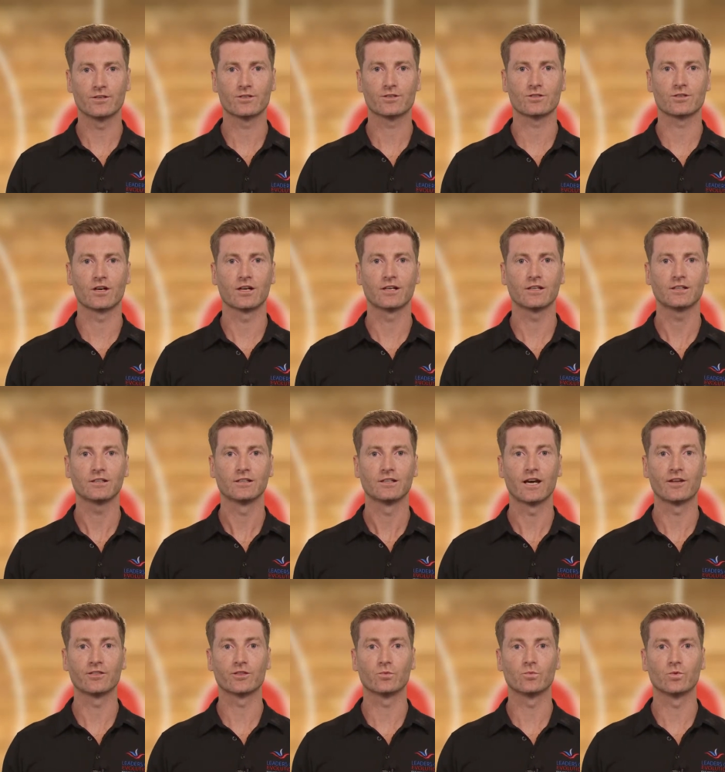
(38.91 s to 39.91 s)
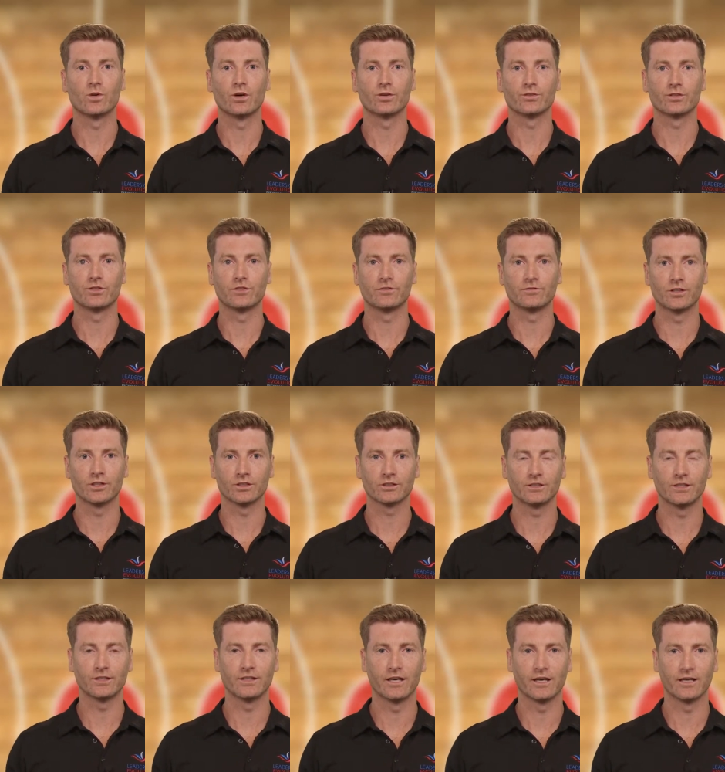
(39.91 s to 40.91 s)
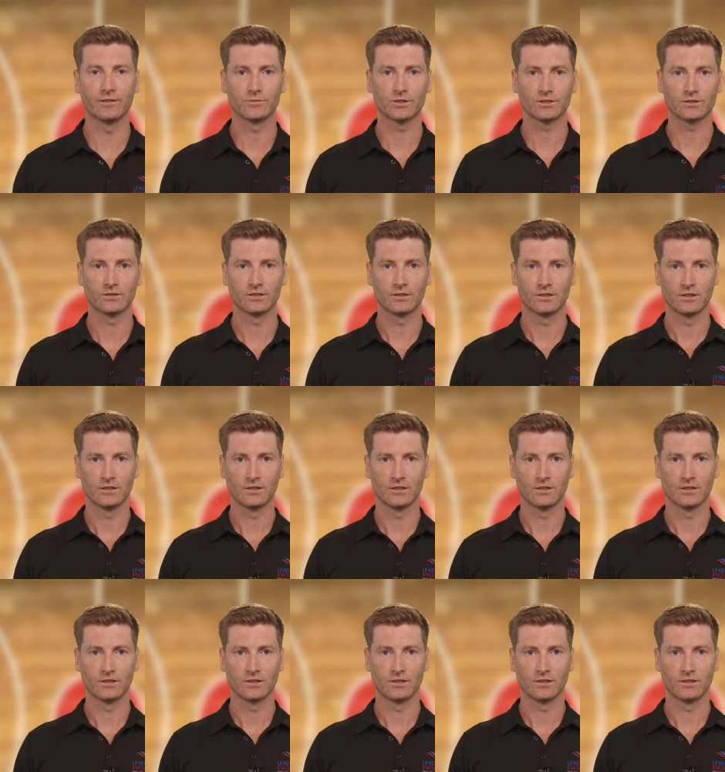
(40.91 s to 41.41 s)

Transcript: Australia at the World University Games.